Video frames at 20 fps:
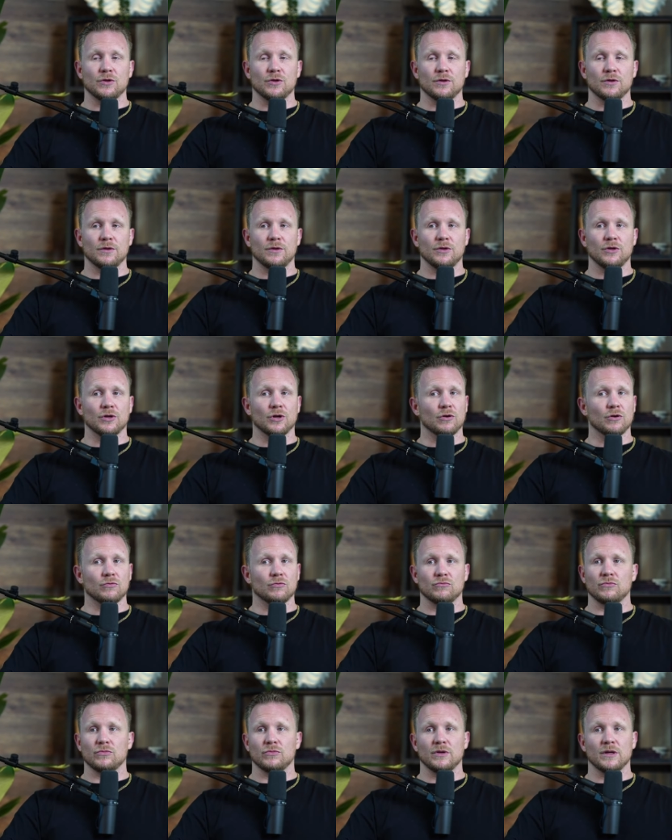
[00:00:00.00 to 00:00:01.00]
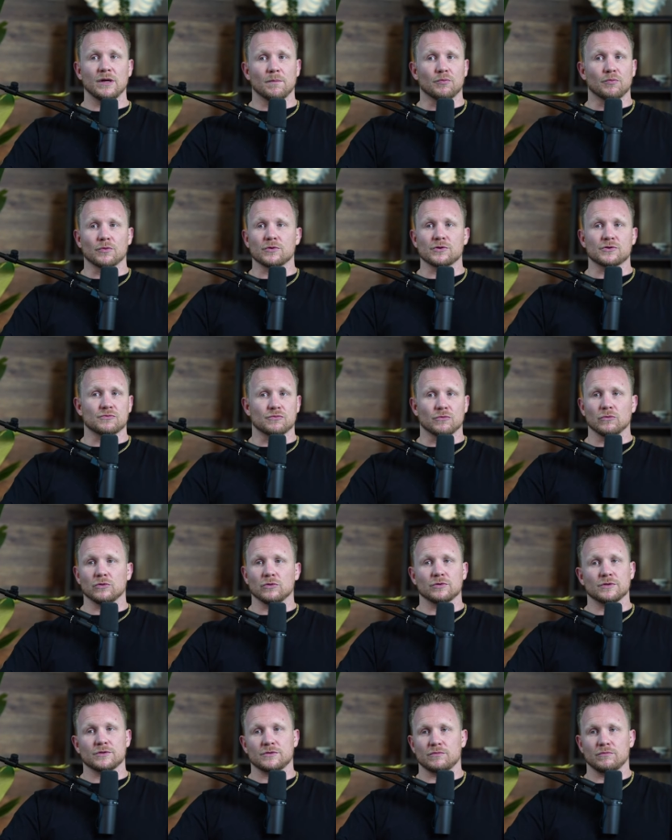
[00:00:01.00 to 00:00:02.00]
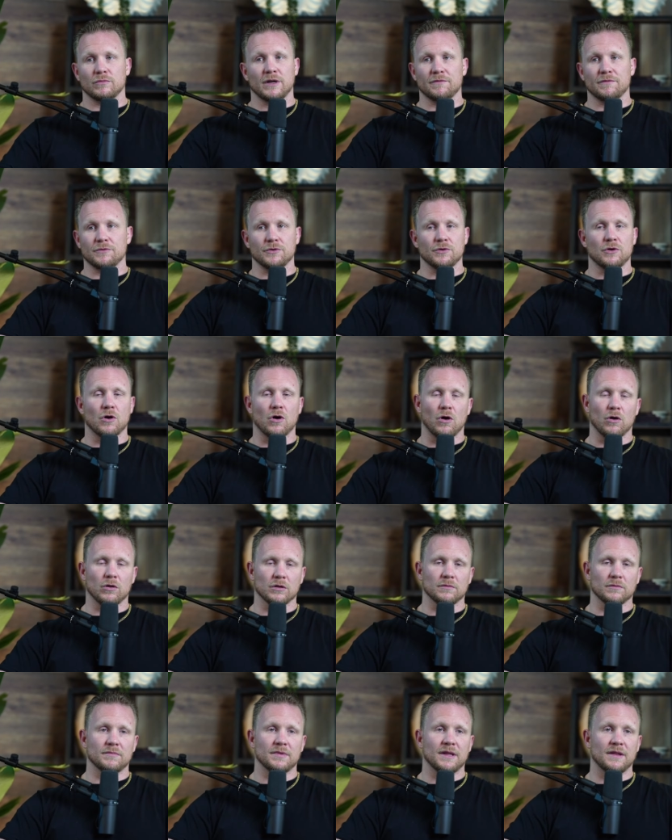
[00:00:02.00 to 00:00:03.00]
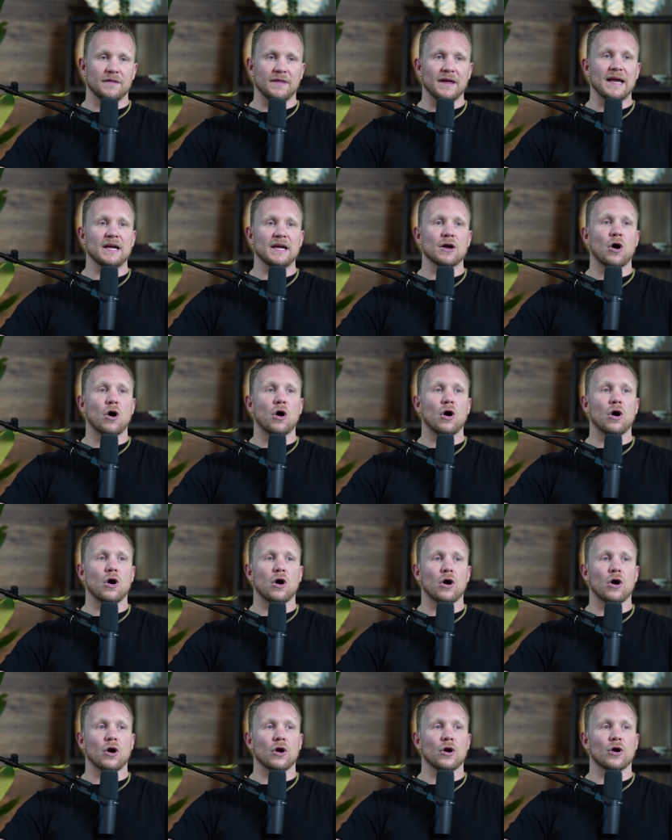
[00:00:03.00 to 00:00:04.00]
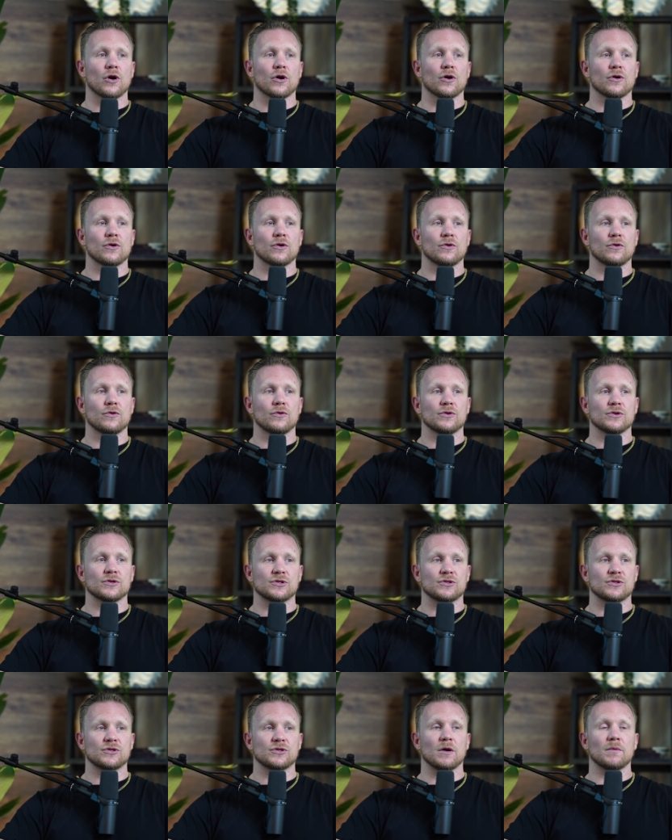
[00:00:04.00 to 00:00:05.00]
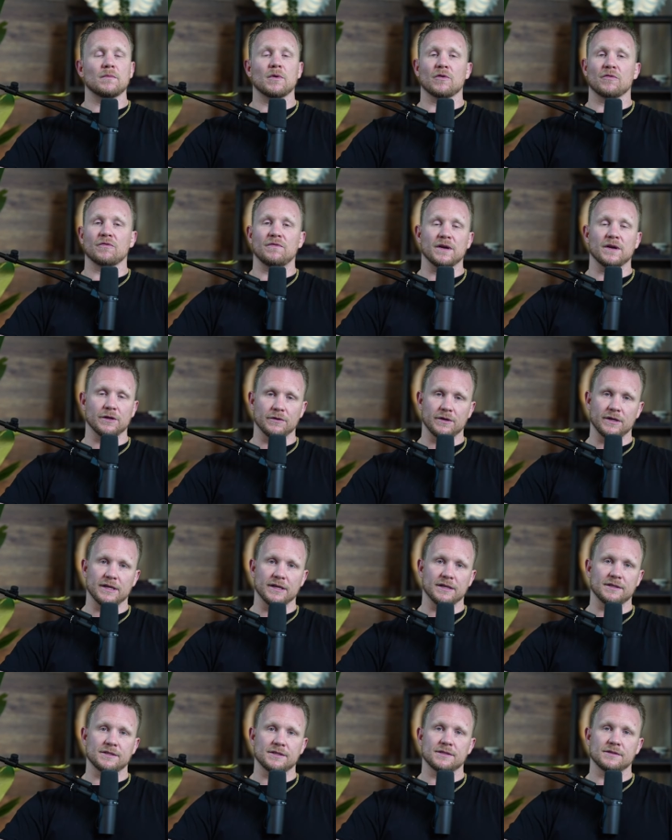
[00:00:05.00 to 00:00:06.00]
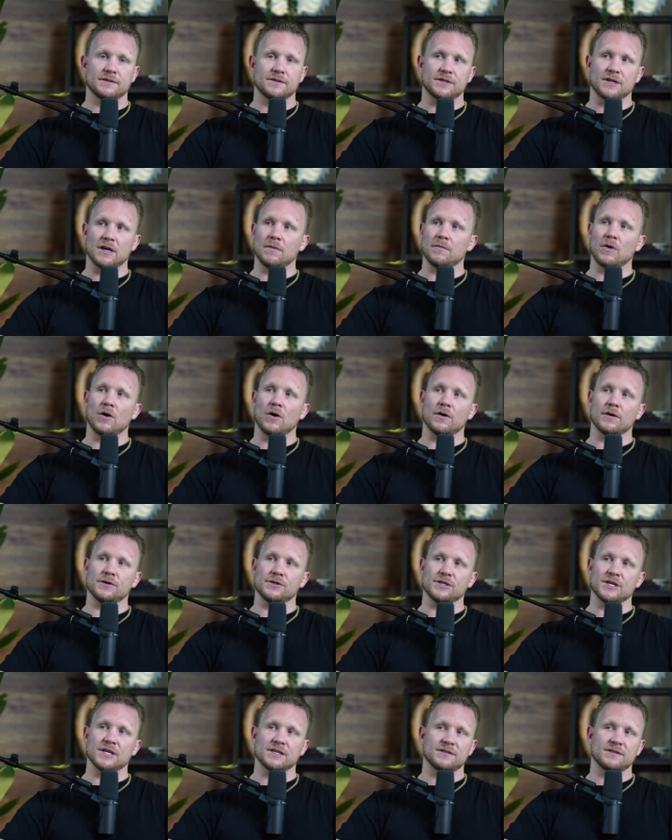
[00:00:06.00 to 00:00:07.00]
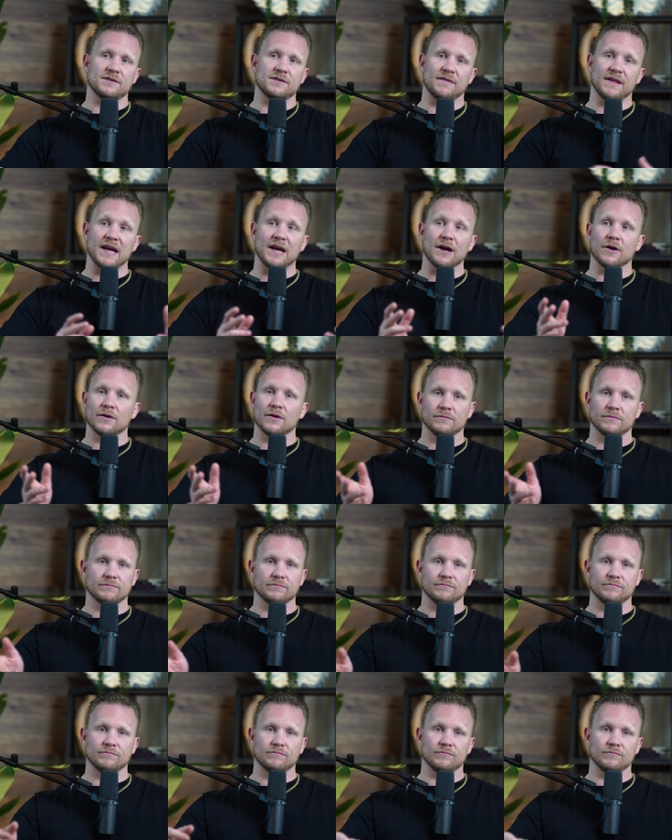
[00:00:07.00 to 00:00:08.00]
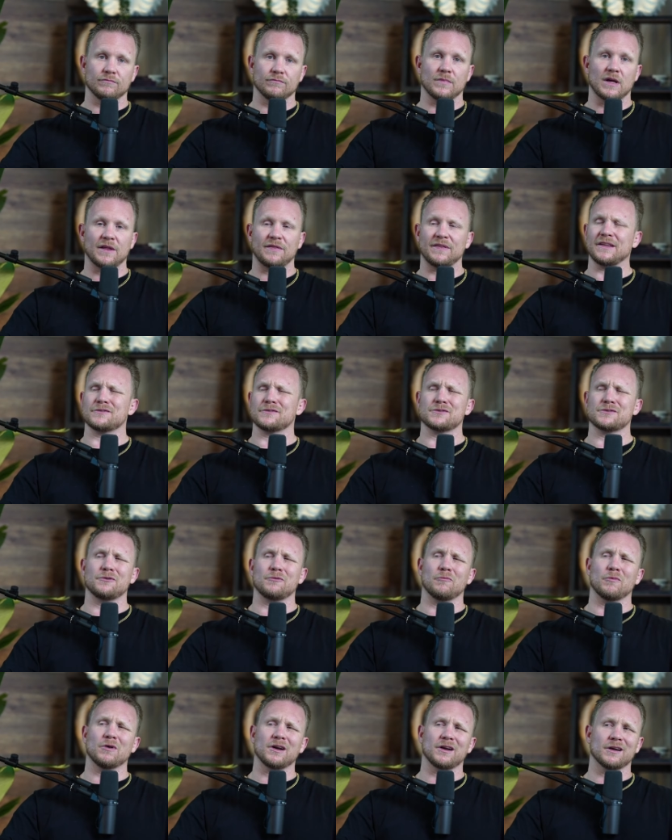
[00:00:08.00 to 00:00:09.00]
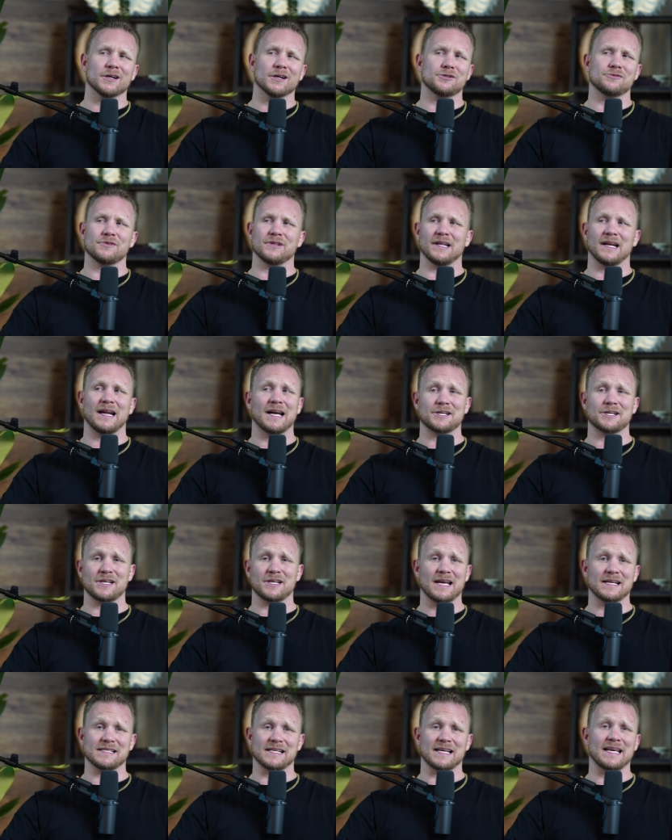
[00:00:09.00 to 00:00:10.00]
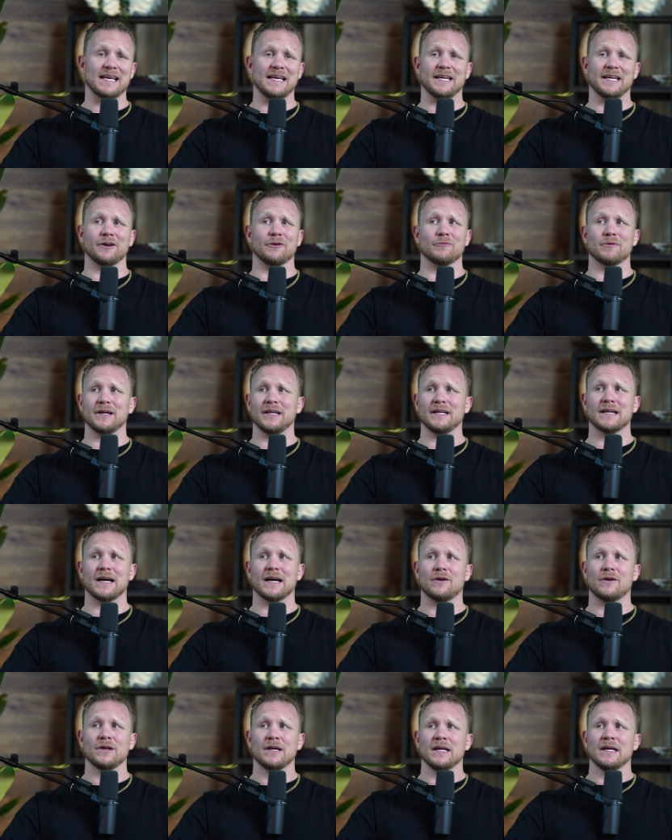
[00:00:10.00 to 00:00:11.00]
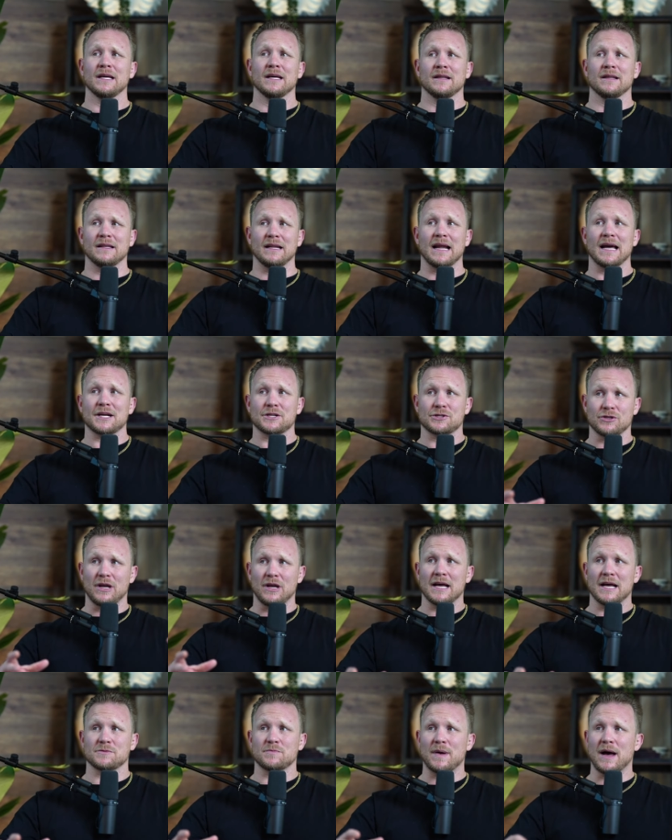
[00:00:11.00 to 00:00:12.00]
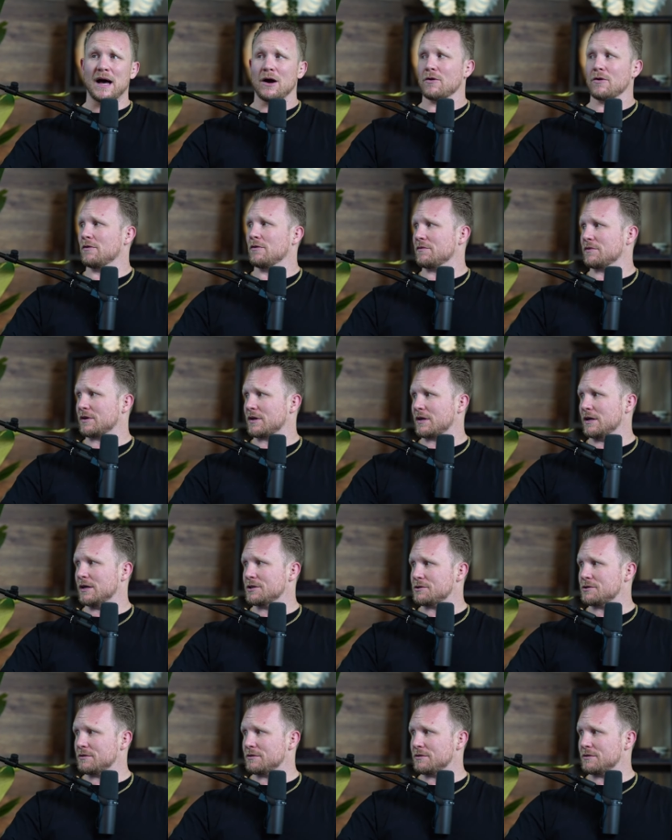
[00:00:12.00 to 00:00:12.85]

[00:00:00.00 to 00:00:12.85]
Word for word: you know, emperors, rulers, whatever you call them, they are some are figureheads, some are just there. Yeah. I think there's only one country that actually has a king and queen now that actually has power over the country,